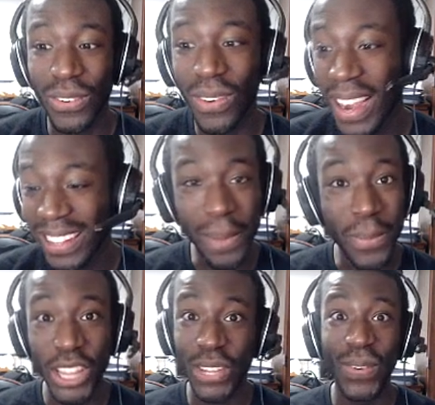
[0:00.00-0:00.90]
on the ground,
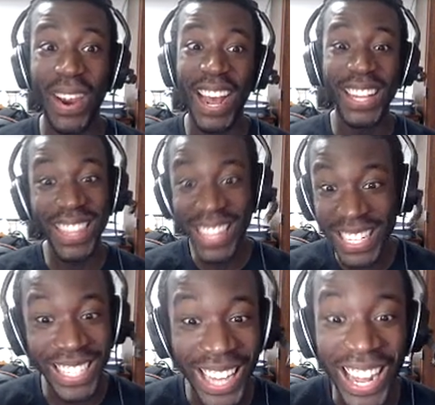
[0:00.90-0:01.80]
I'm on the ground.
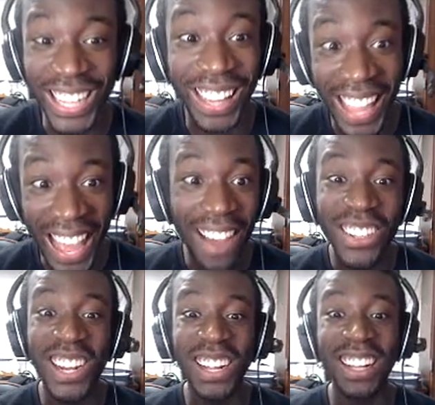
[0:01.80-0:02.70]
This is hilarious. That
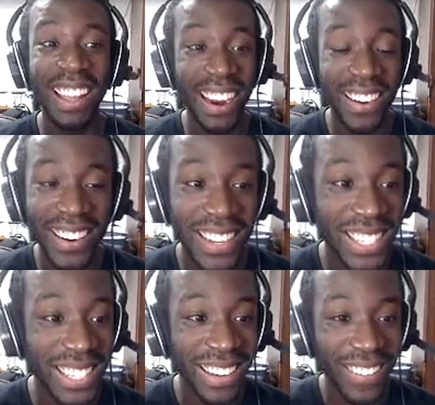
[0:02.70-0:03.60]
was
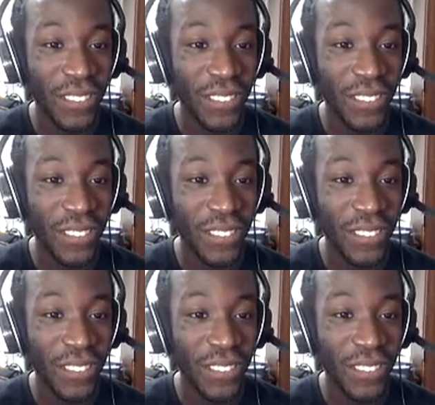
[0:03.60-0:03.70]
hilarious.